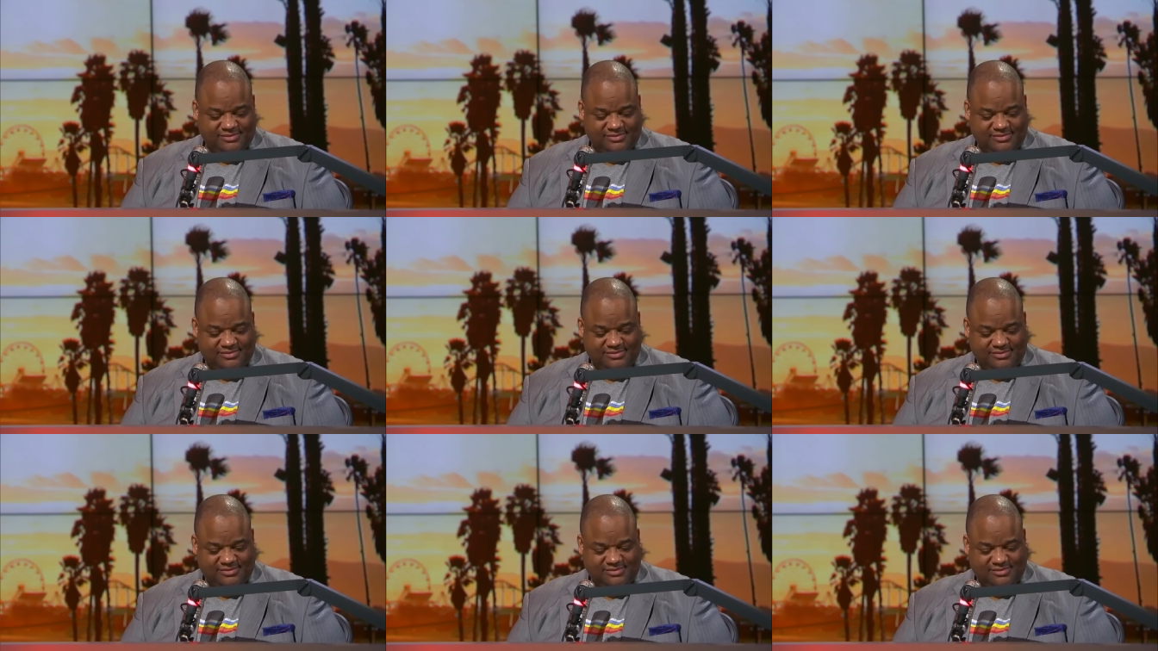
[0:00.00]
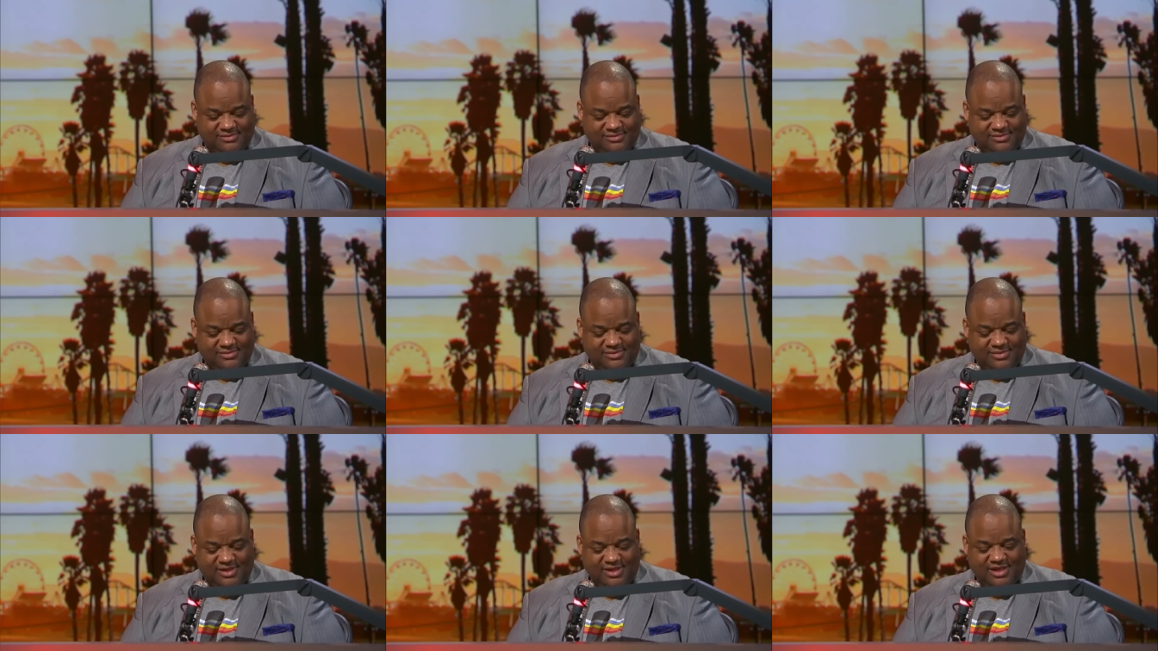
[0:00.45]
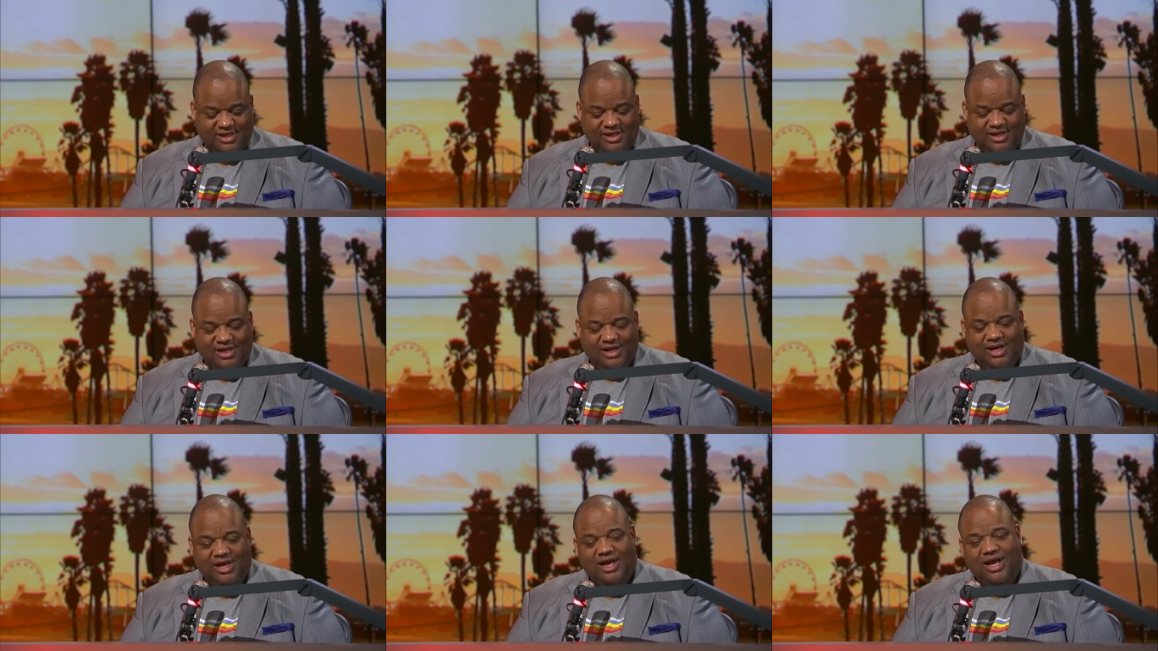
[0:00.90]
What's up, man? How you
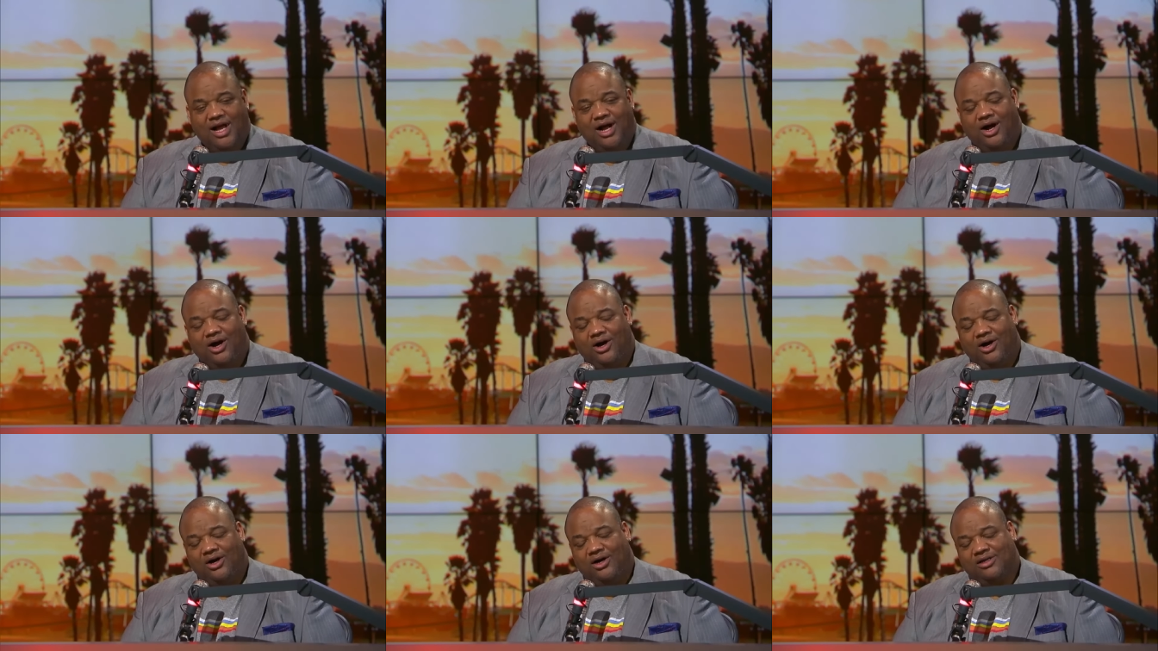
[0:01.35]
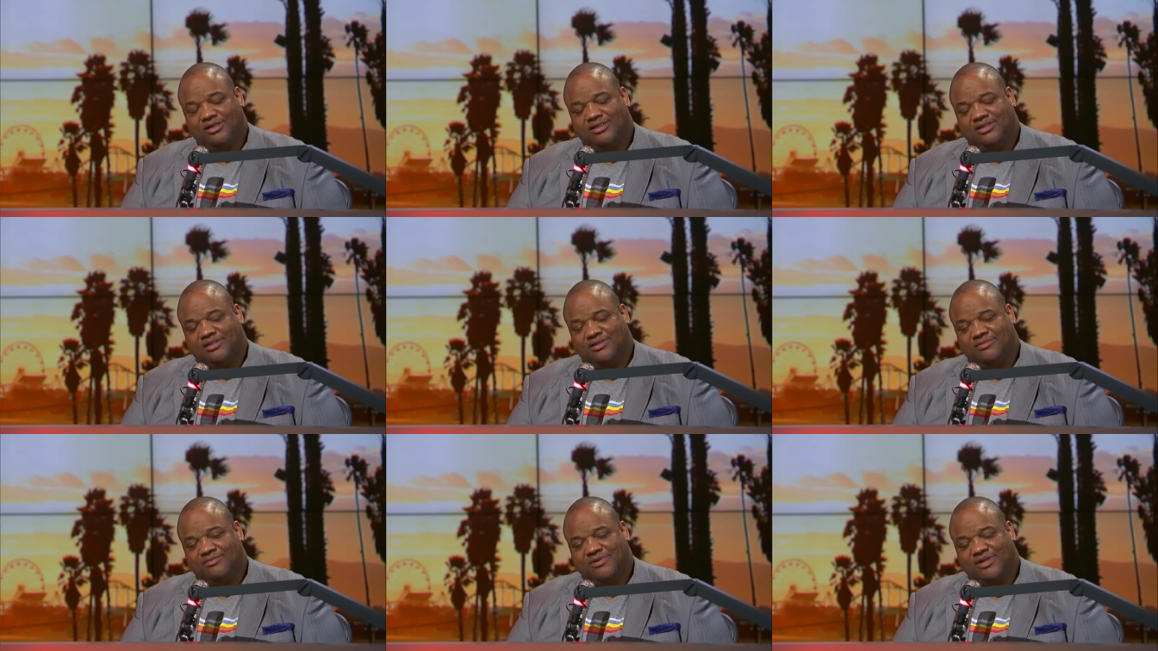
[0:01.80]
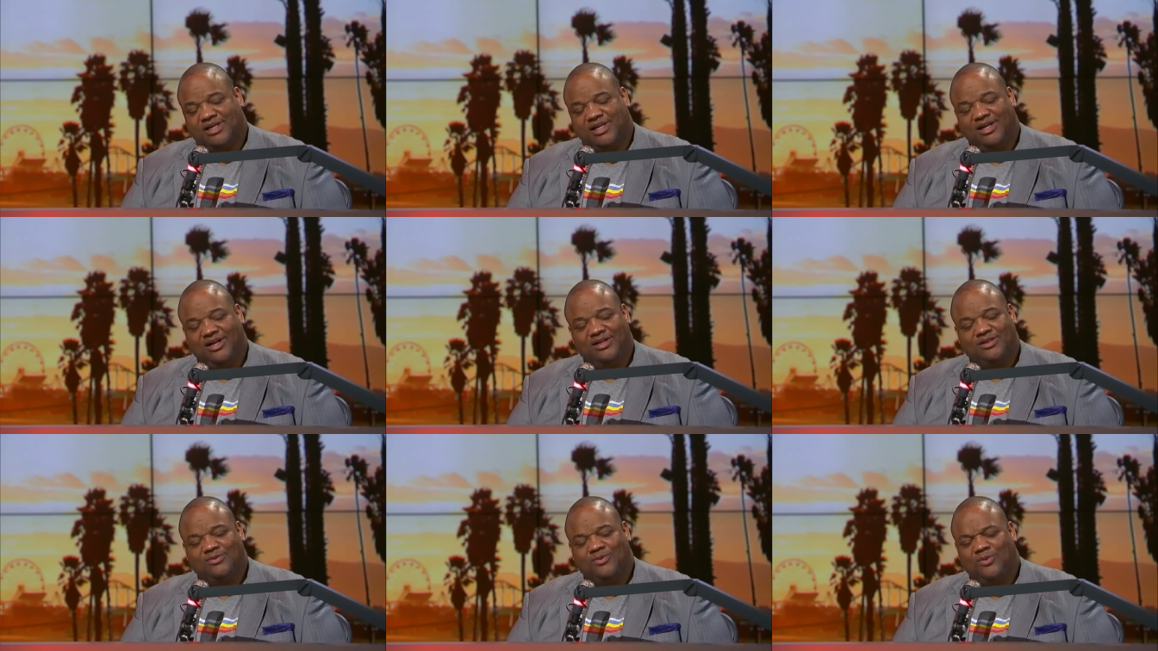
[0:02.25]
doing? Awesome,
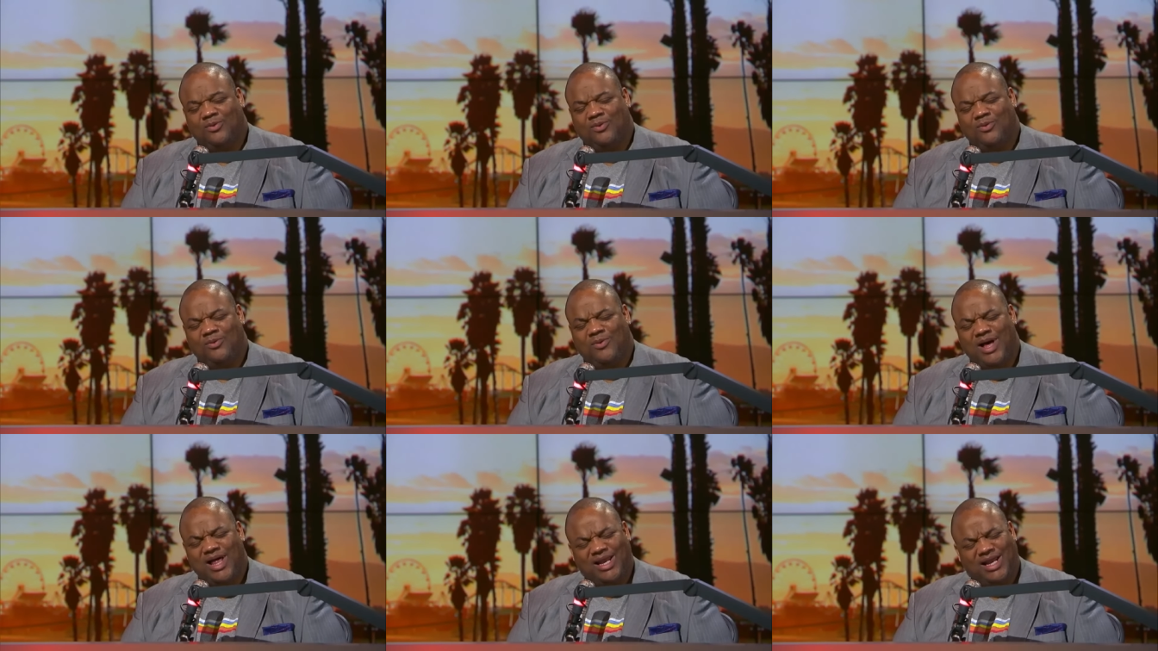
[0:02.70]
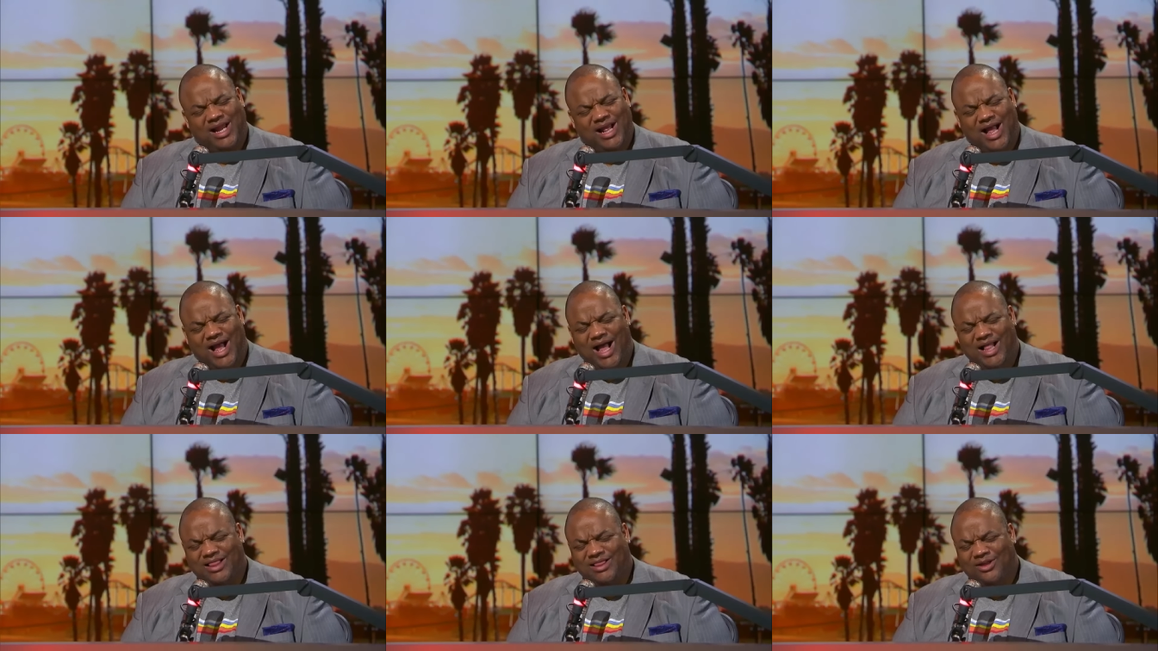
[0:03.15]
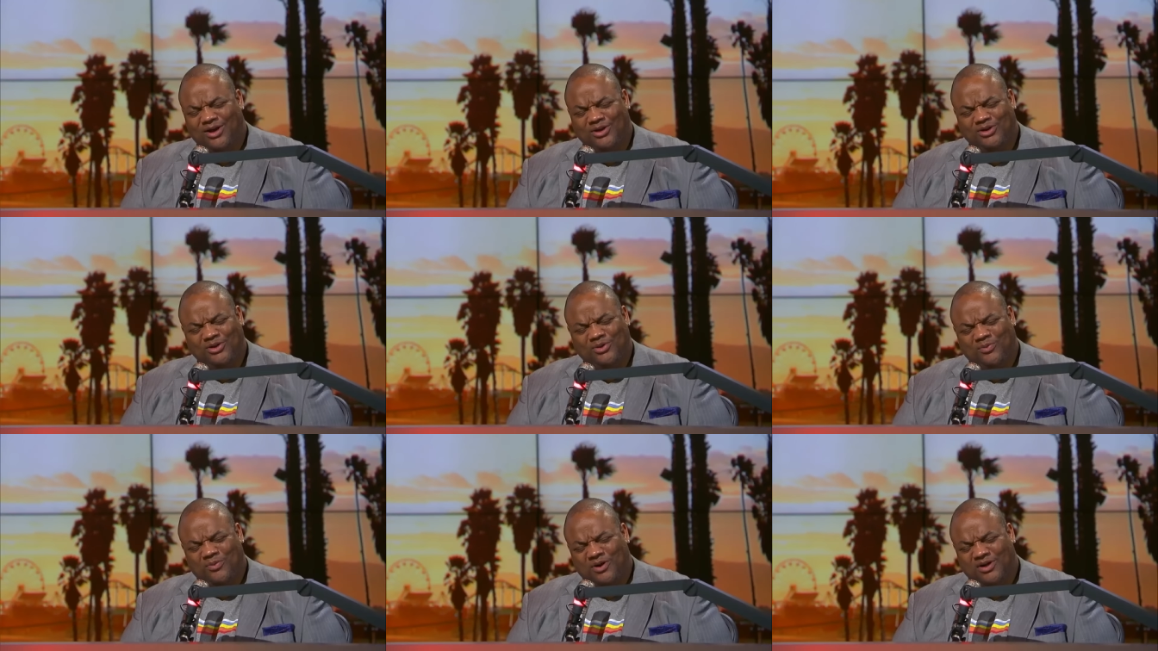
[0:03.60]
Clarence. Why did I? I thought
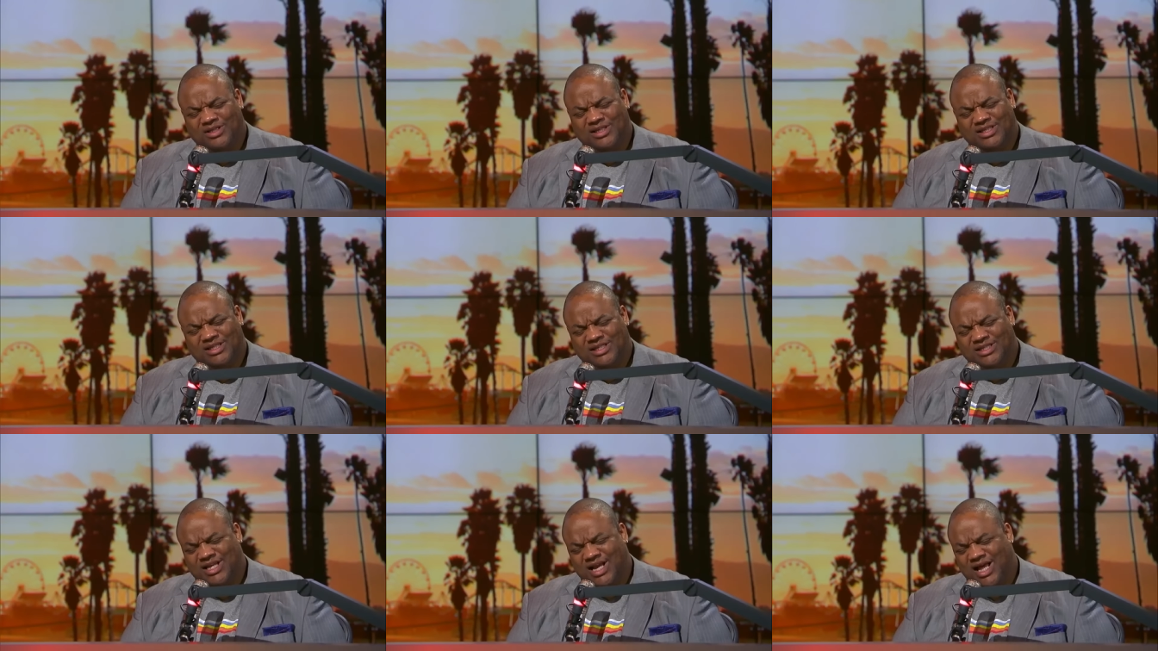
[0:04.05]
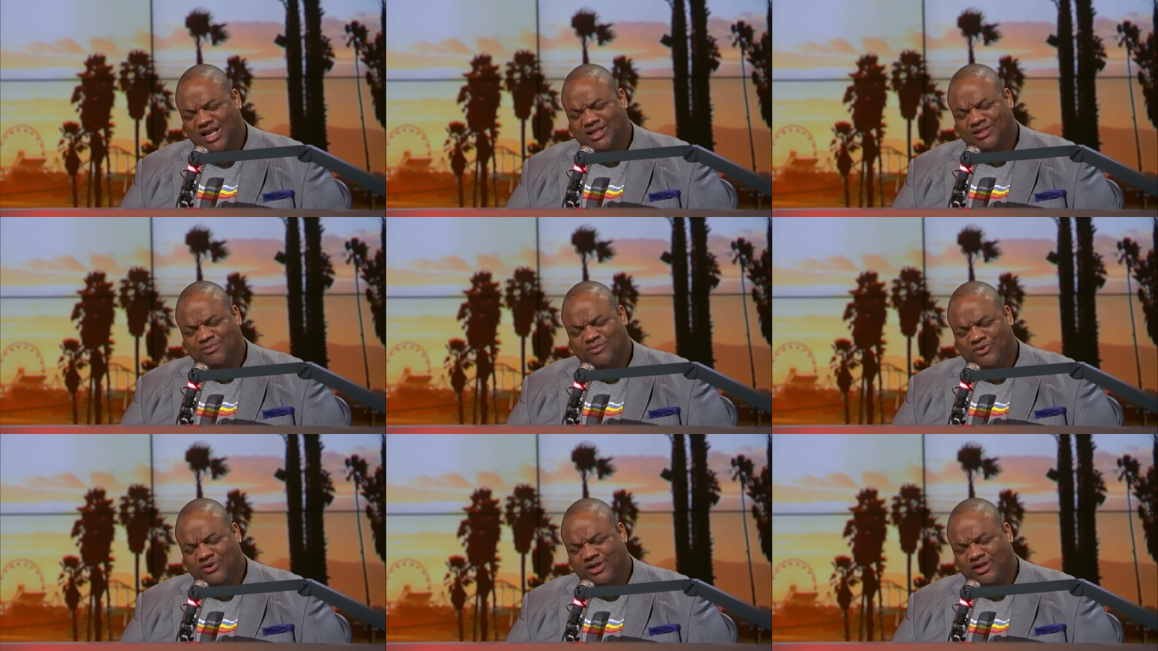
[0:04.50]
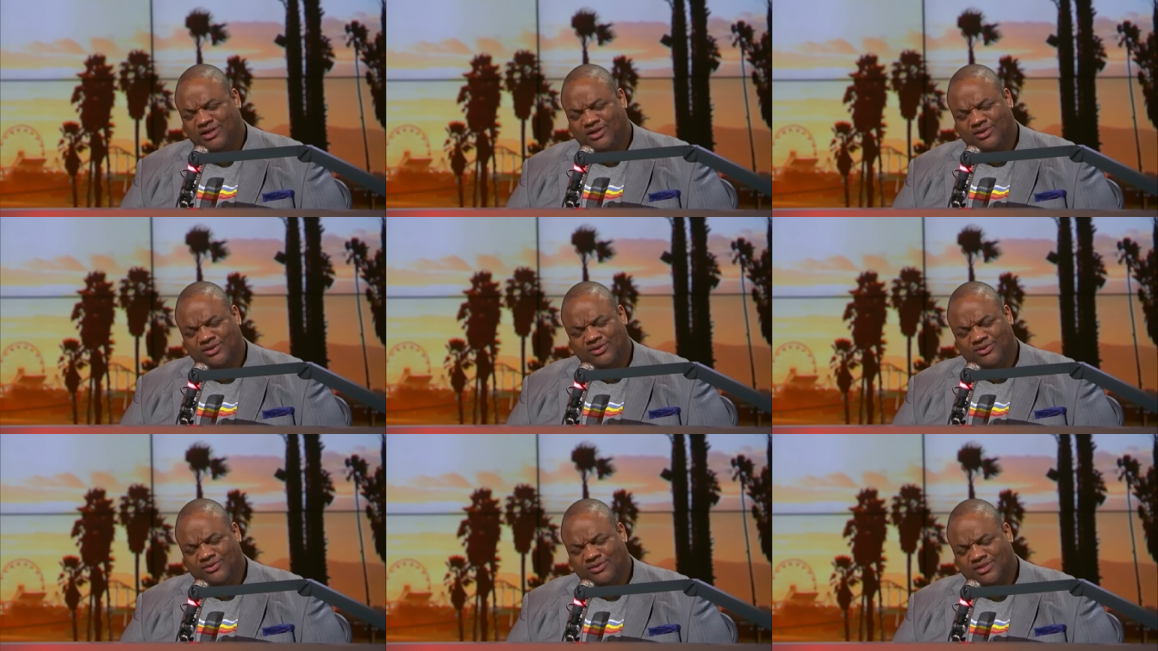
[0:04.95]
you worked at the Dallas Morning
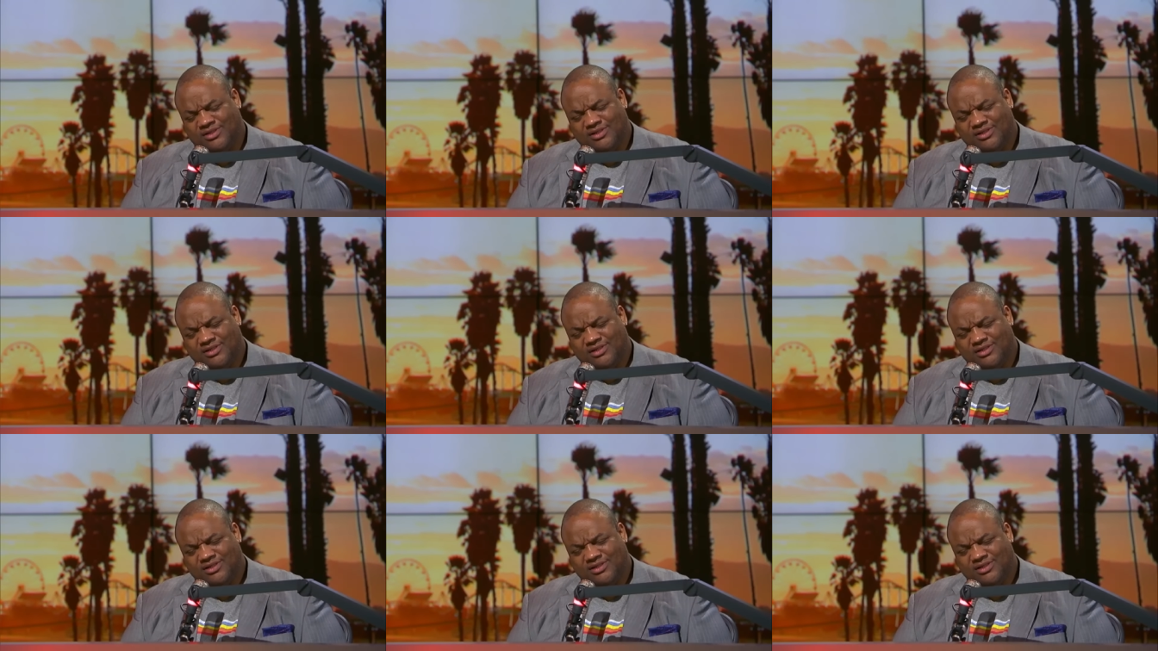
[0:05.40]
News.